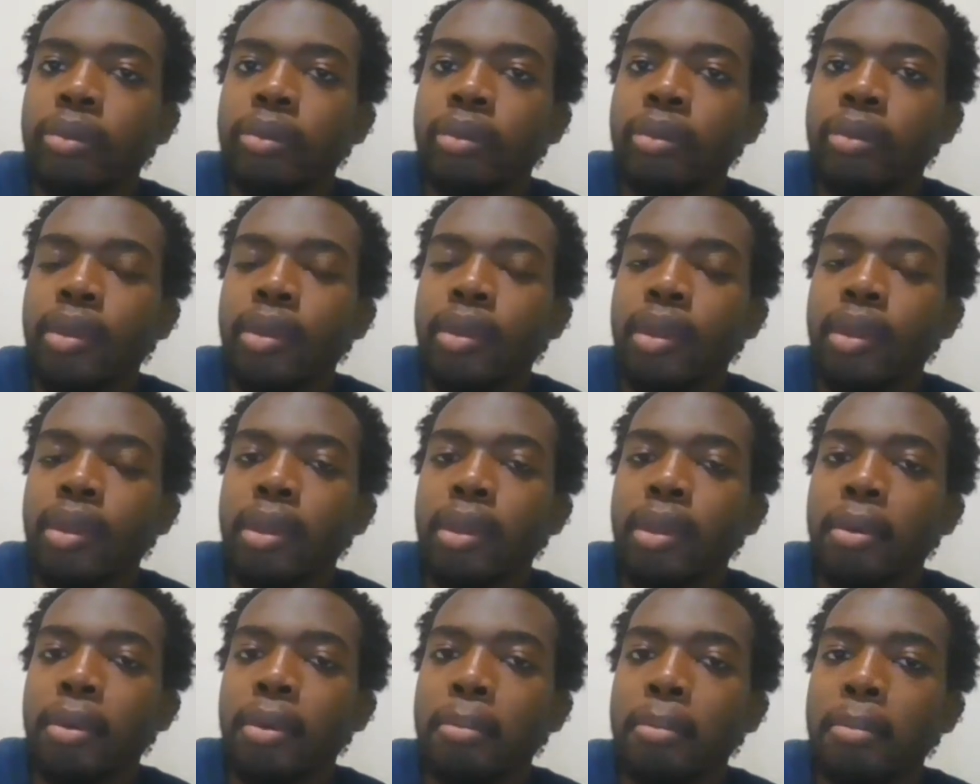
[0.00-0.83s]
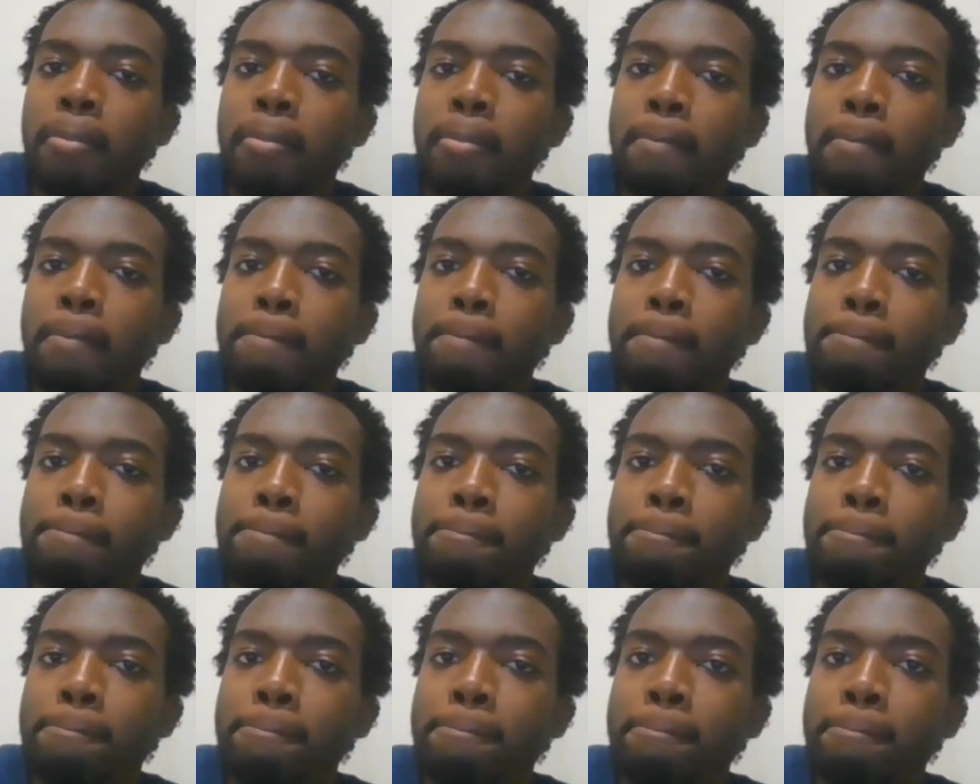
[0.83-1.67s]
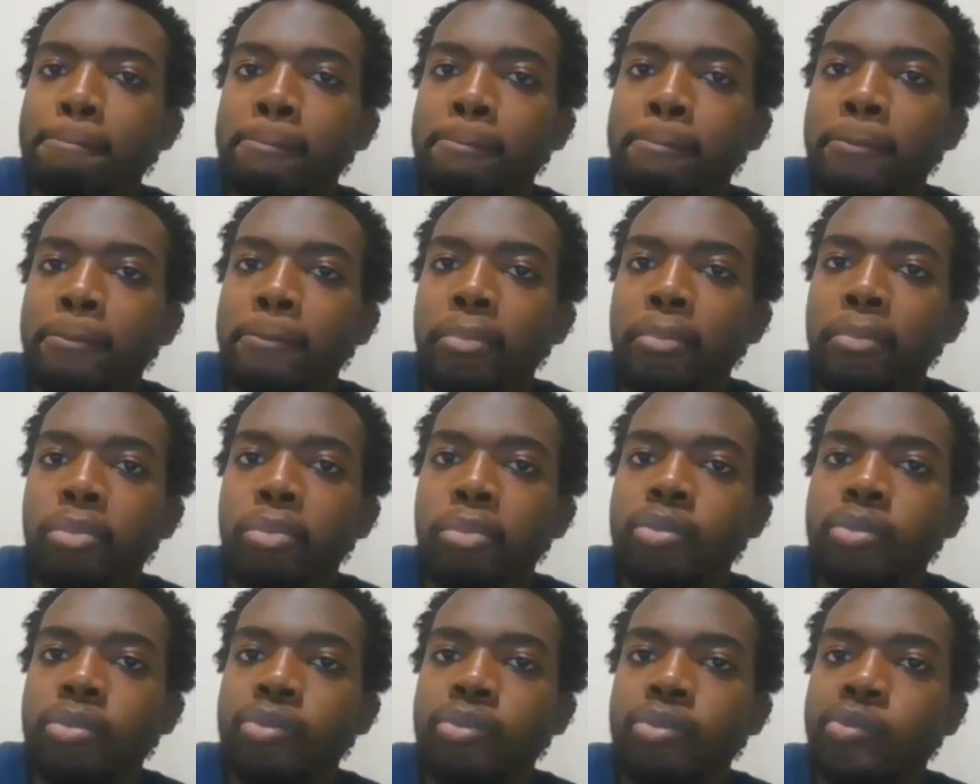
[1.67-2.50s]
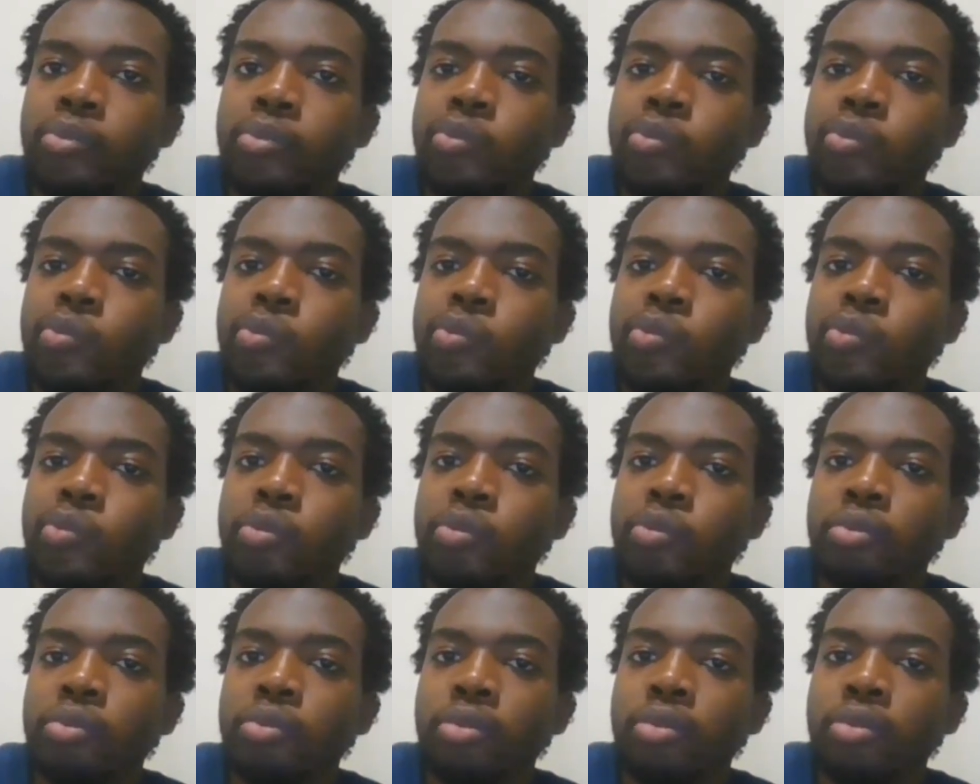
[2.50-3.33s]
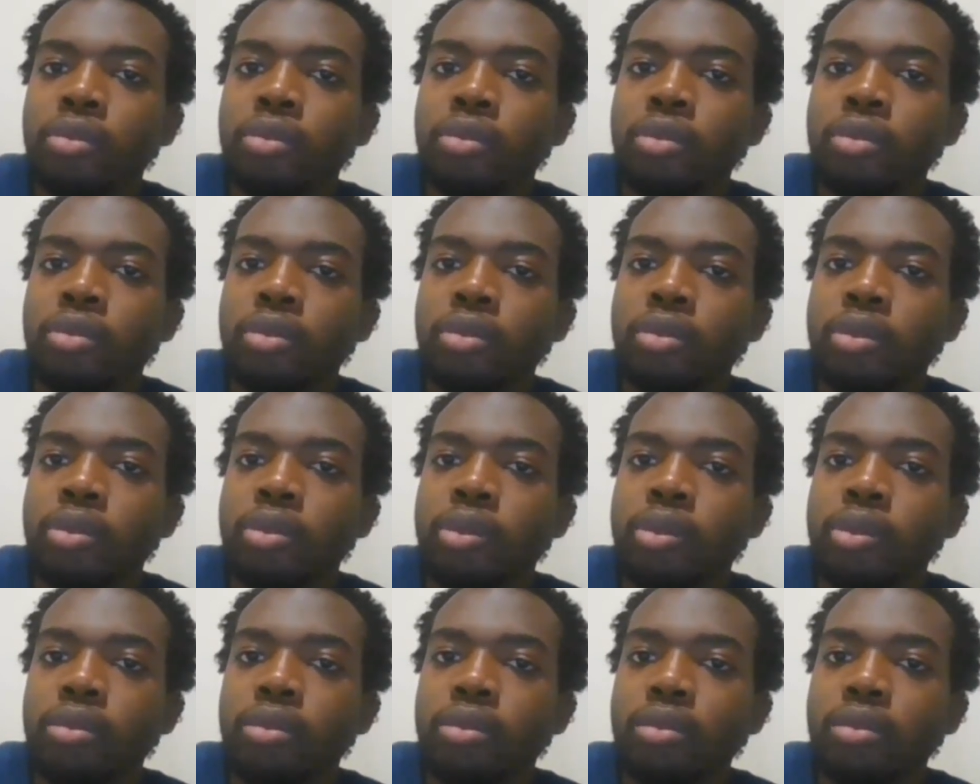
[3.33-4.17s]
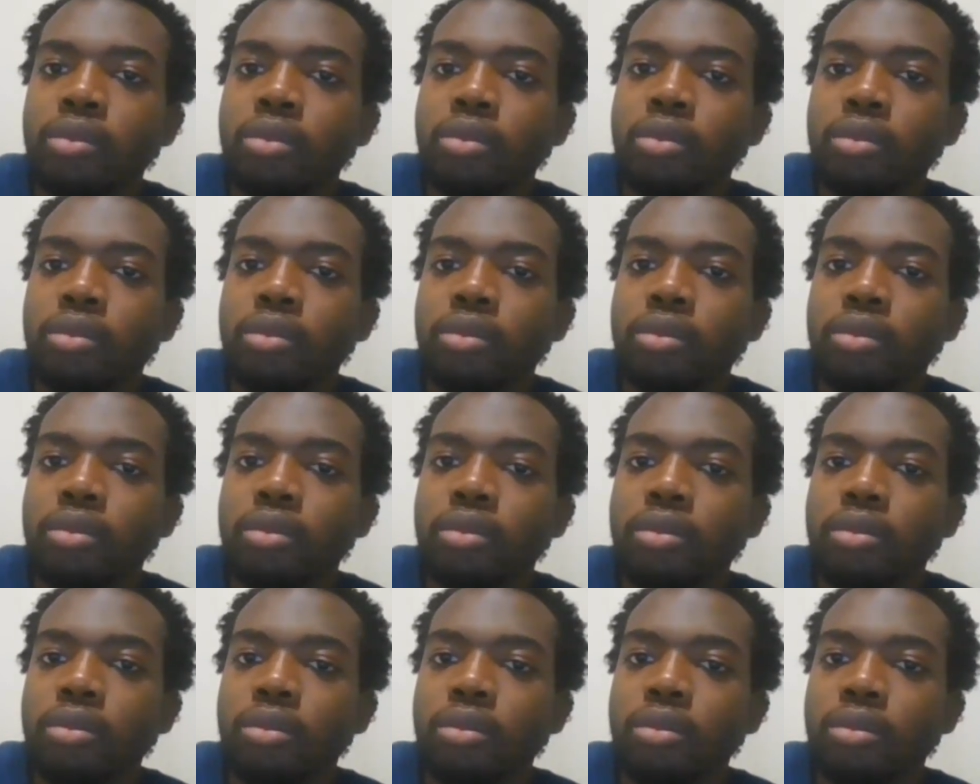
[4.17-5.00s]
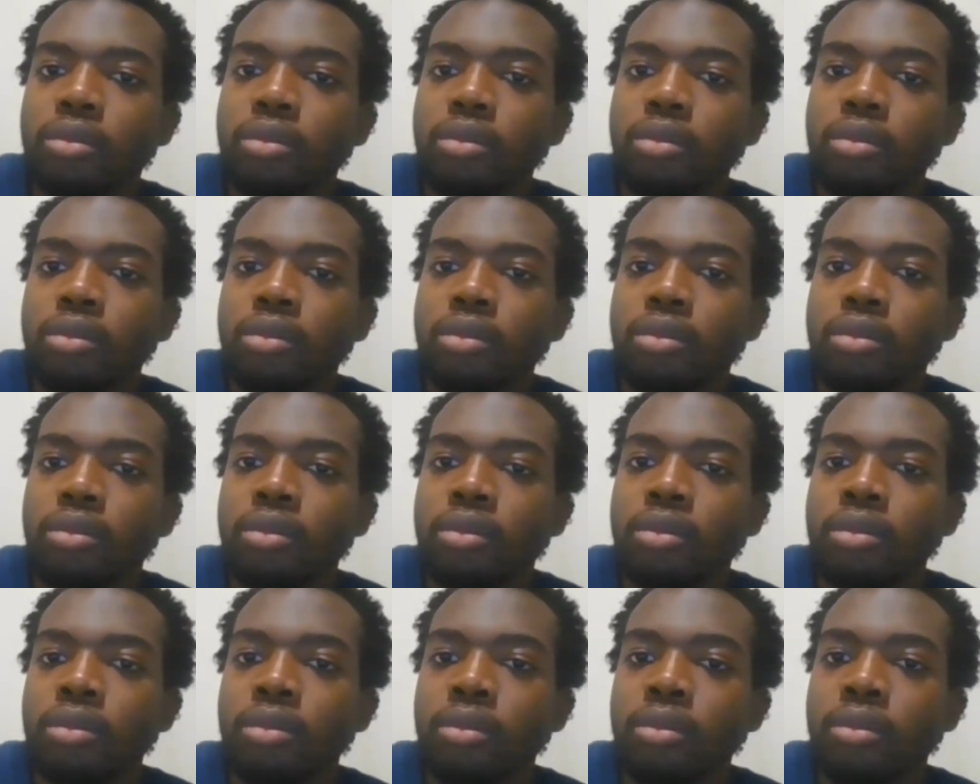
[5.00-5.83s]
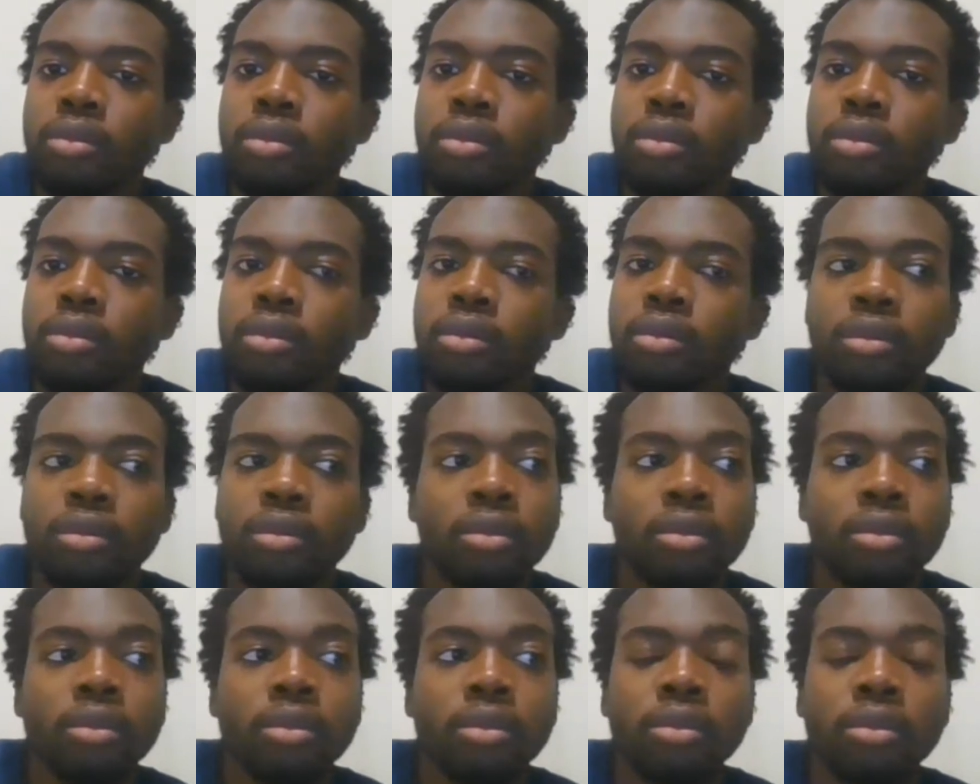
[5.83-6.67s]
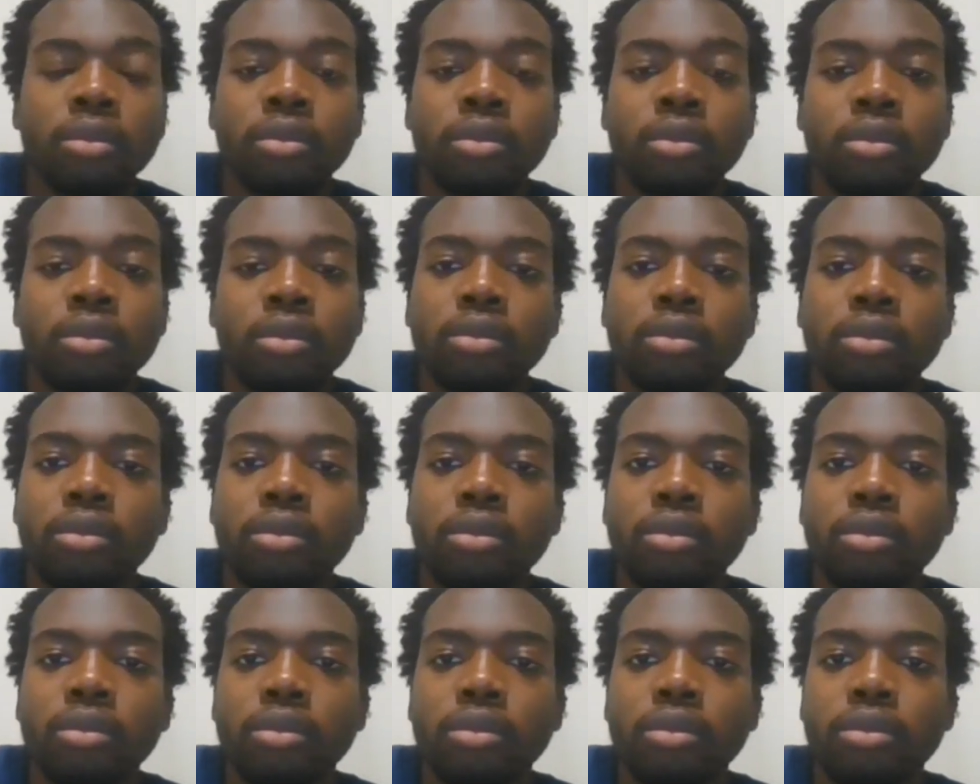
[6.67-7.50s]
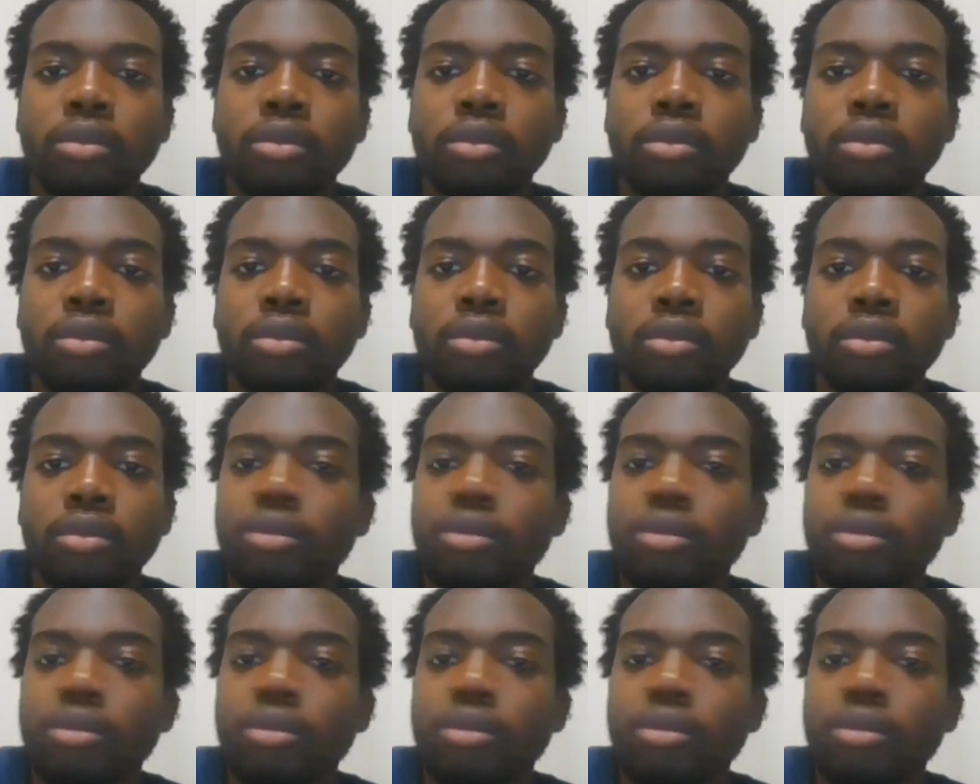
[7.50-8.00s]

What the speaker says: The person shown says nothing.